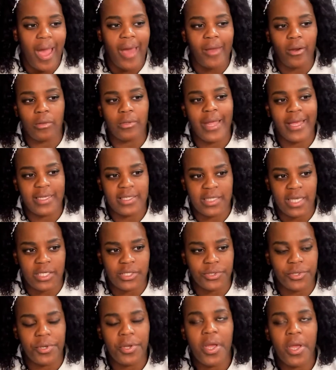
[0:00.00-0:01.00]
I don't like
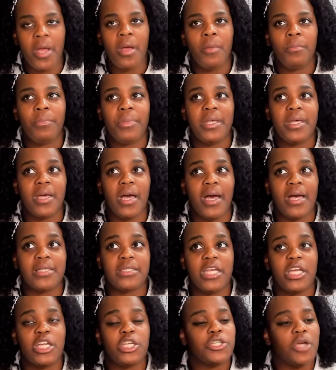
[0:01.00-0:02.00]
Sezzle because
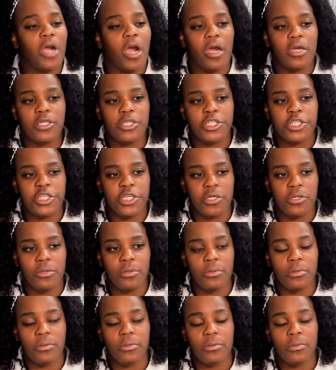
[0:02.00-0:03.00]
it charges
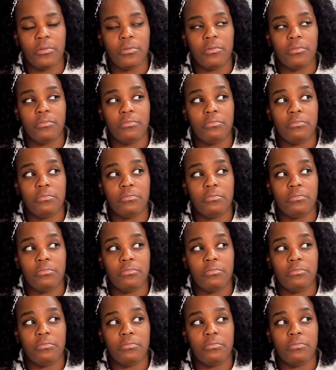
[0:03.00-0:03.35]
you